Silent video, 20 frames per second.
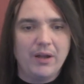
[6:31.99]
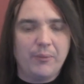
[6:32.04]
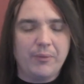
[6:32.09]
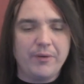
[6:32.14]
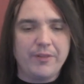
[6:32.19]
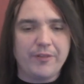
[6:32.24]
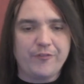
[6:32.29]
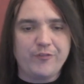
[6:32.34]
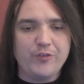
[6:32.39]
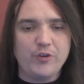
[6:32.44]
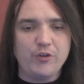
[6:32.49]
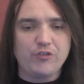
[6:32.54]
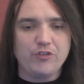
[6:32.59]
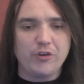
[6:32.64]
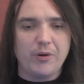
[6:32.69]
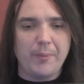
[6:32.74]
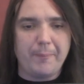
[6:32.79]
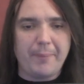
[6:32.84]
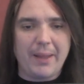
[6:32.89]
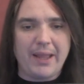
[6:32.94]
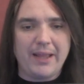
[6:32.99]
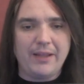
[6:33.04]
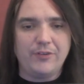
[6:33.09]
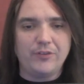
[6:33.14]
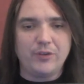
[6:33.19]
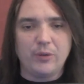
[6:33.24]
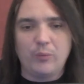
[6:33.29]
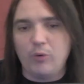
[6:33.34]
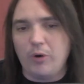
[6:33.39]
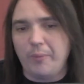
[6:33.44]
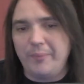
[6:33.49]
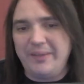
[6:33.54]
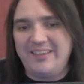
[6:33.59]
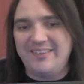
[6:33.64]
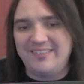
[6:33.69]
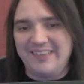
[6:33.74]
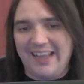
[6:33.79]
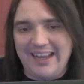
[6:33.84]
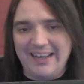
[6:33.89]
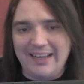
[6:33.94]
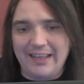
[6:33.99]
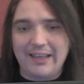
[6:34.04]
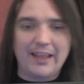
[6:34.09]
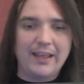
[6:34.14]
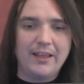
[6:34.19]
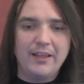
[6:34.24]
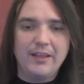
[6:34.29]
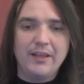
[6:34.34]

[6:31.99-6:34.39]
where the future base will be sited.